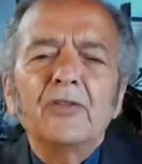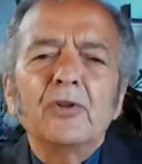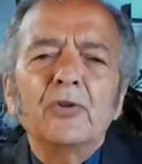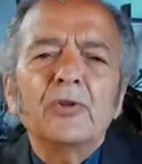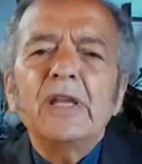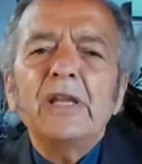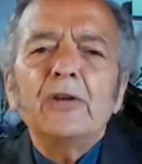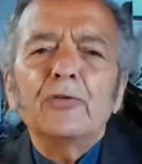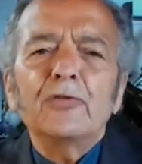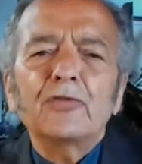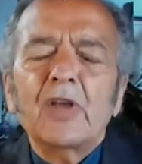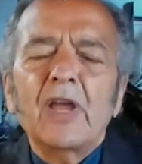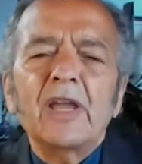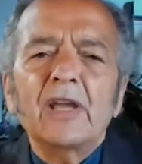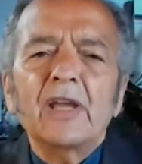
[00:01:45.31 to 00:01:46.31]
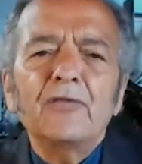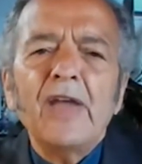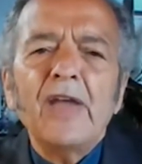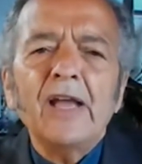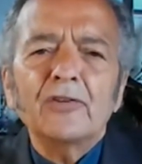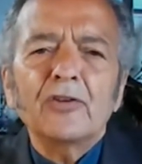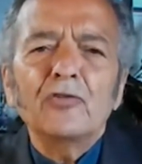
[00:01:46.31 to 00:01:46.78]
and the leaders take
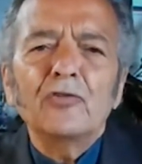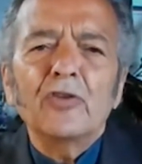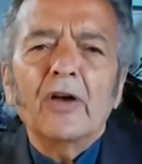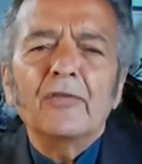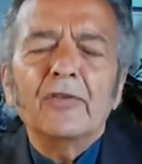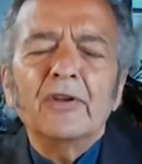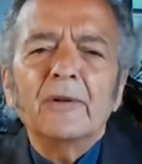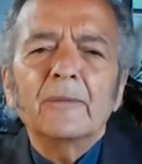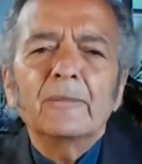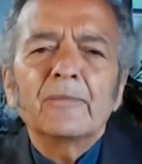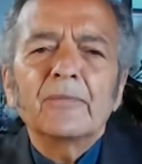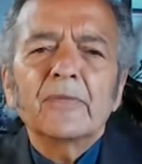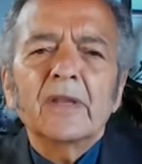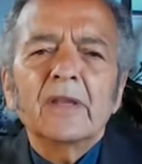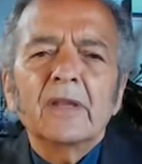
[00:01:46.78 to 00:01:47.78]
advantage of it.